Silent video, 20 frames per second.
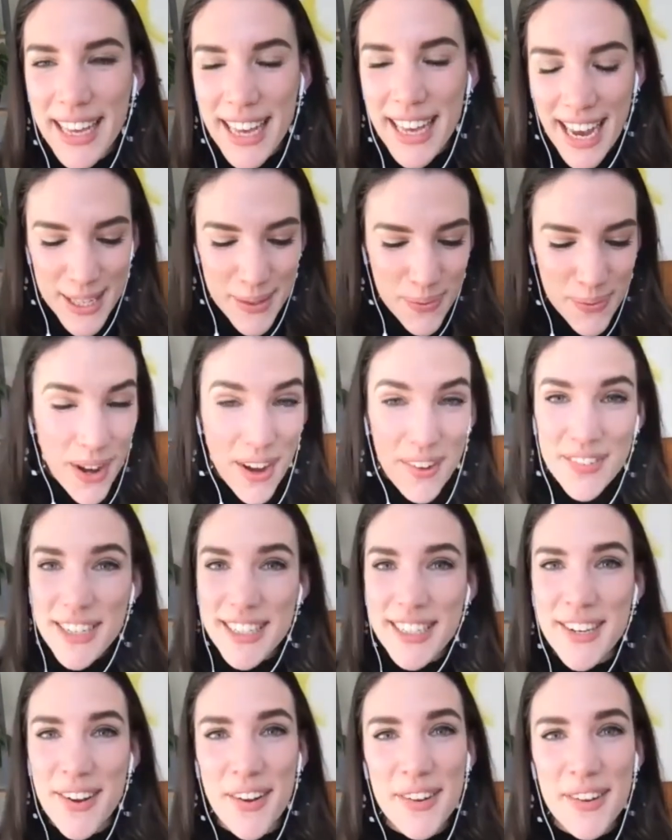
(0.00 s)
It's worth just
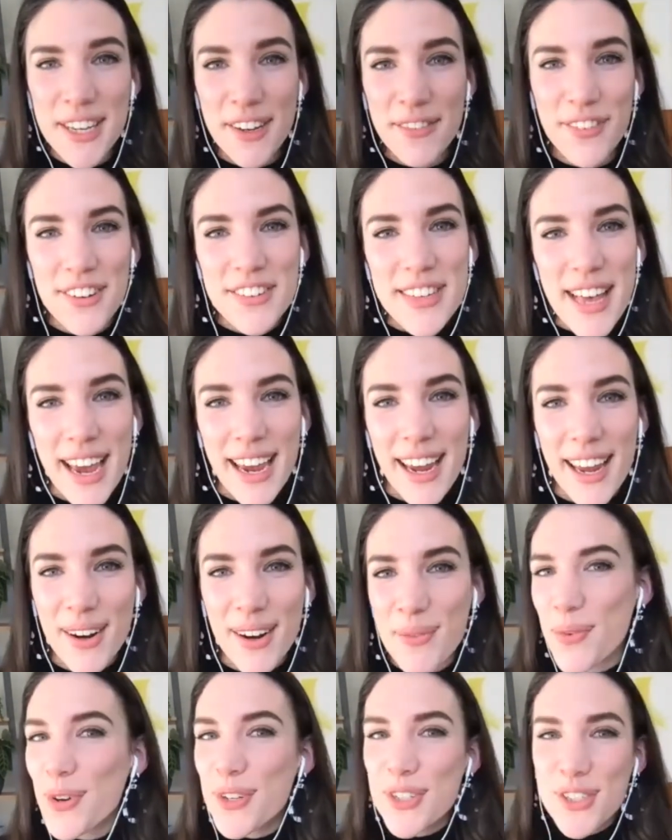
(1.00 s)
noting for a second,
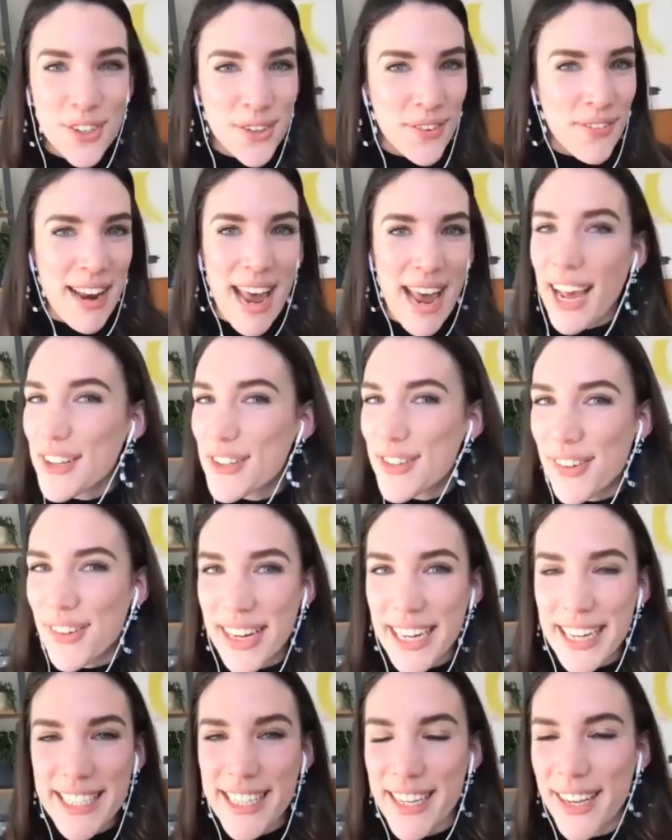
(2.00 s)
what do you naturally
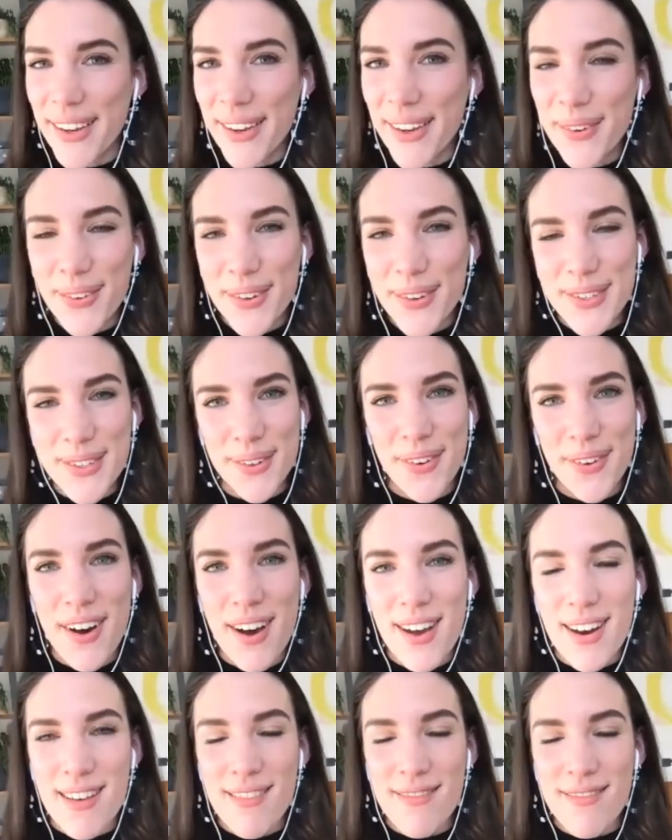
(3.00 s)
do? What's your
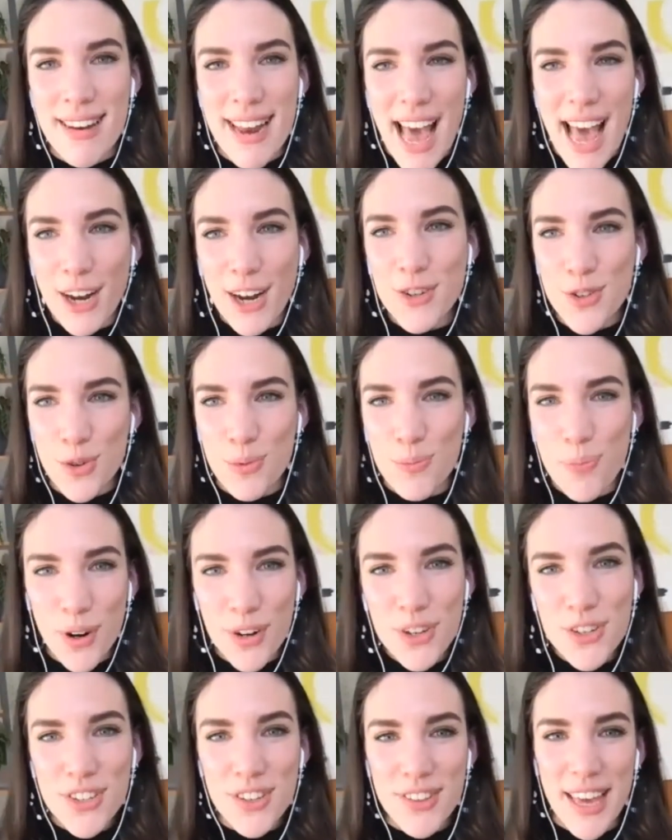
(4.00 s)
kind of natural
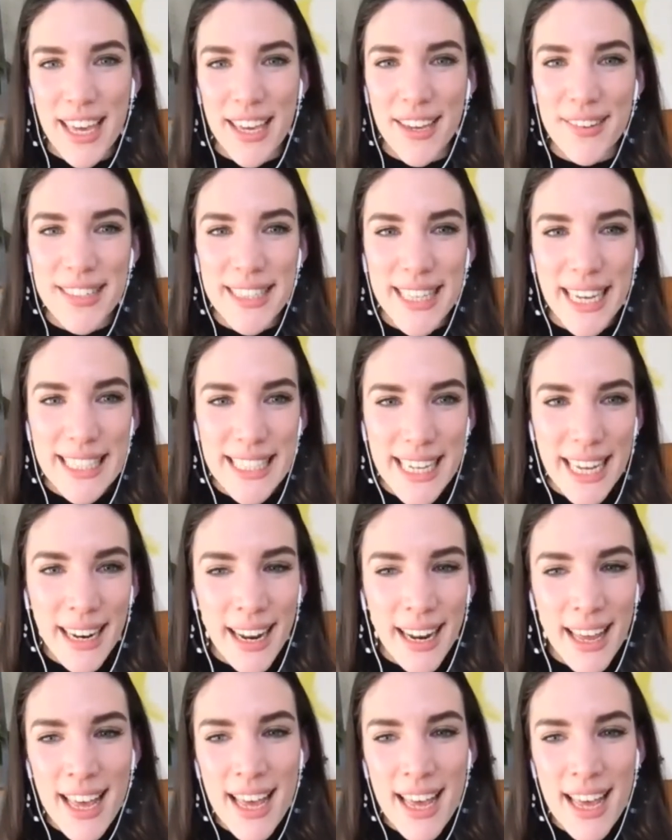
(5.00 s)
posture that you sit in?